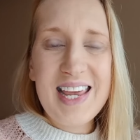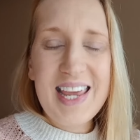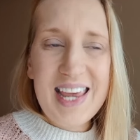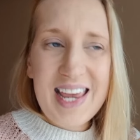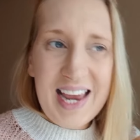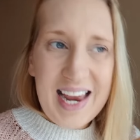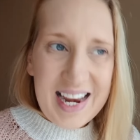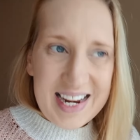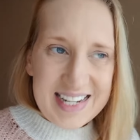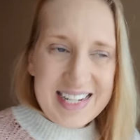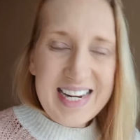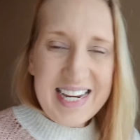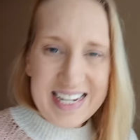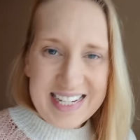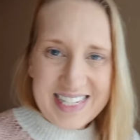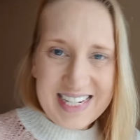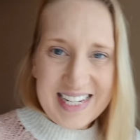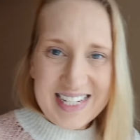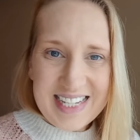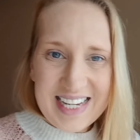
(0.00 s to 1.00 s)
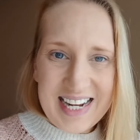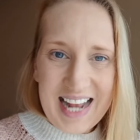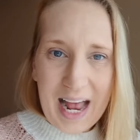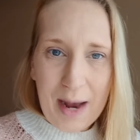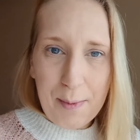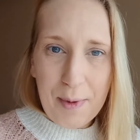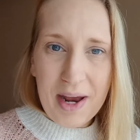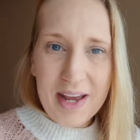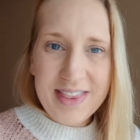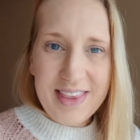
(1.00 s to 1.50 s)
at least it's an
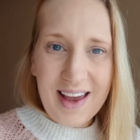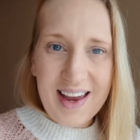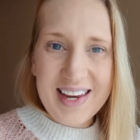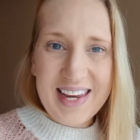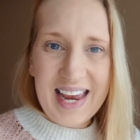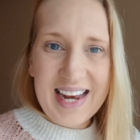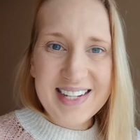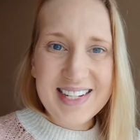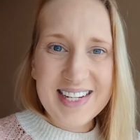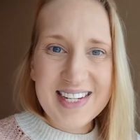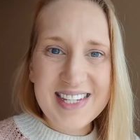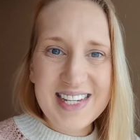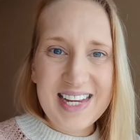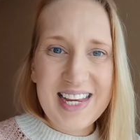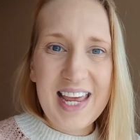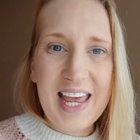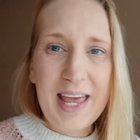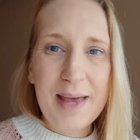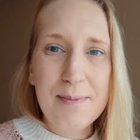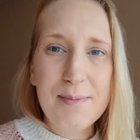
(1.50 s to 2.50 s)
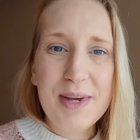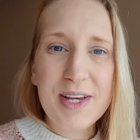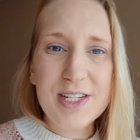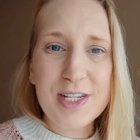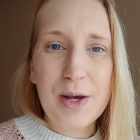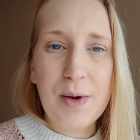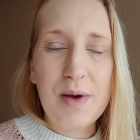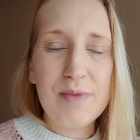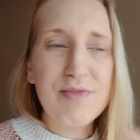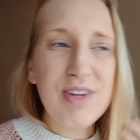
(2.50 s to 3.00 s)
hour that I get to see him.
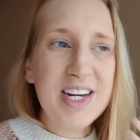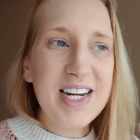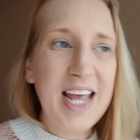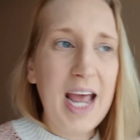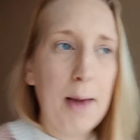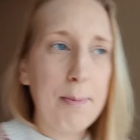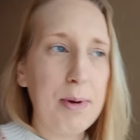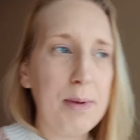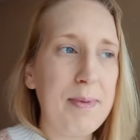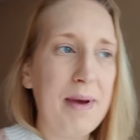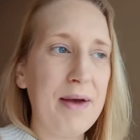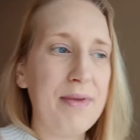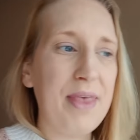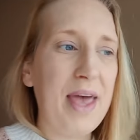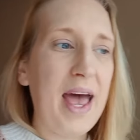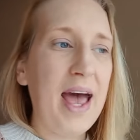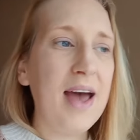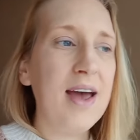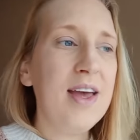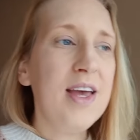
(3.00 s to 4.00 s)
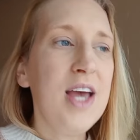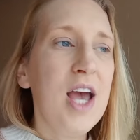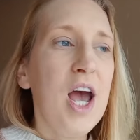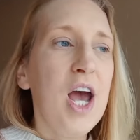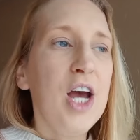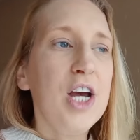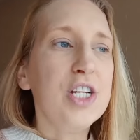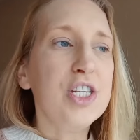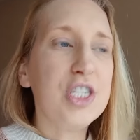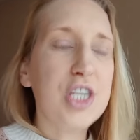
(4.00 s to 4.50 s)
So I'm really happy about that.
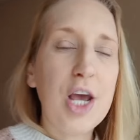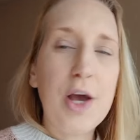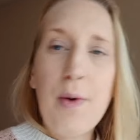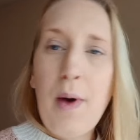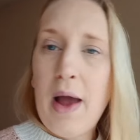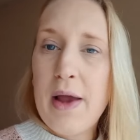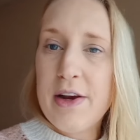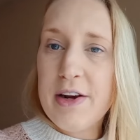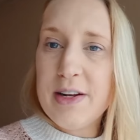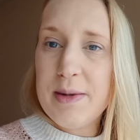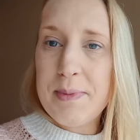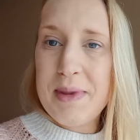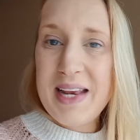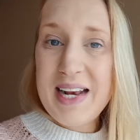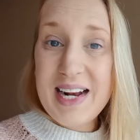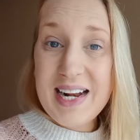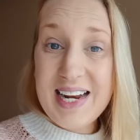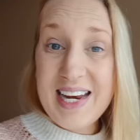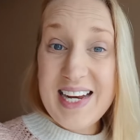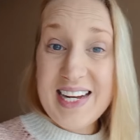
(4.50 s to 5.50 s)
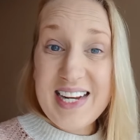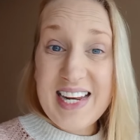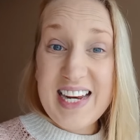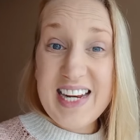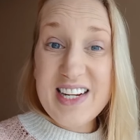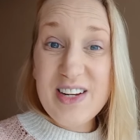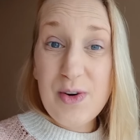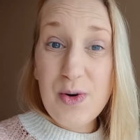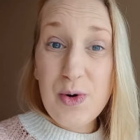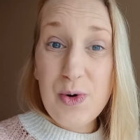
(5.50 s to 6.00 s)
So I'm going to be cleaning
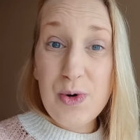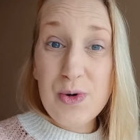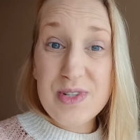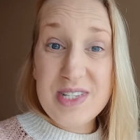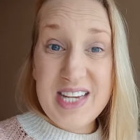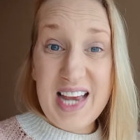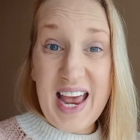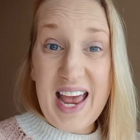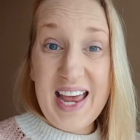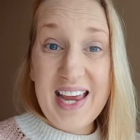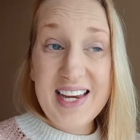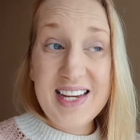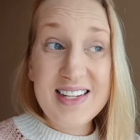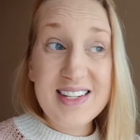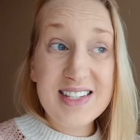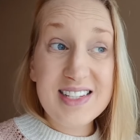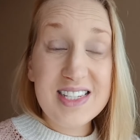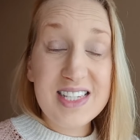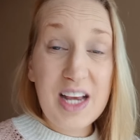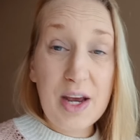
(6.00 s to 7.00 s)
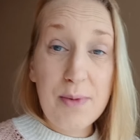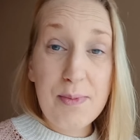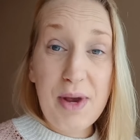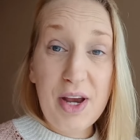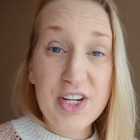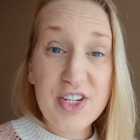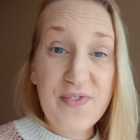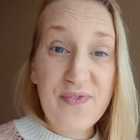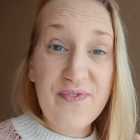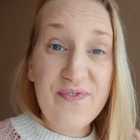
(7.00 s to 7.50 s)
all day. So
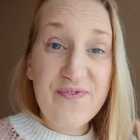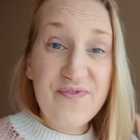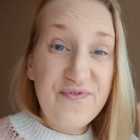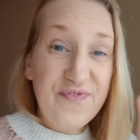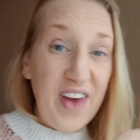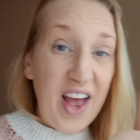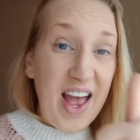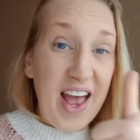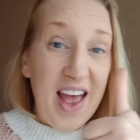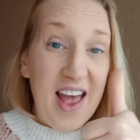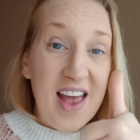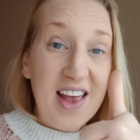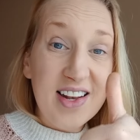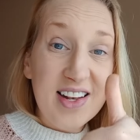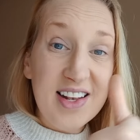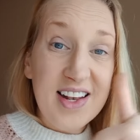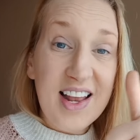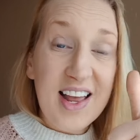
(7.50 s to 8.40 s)
much fun.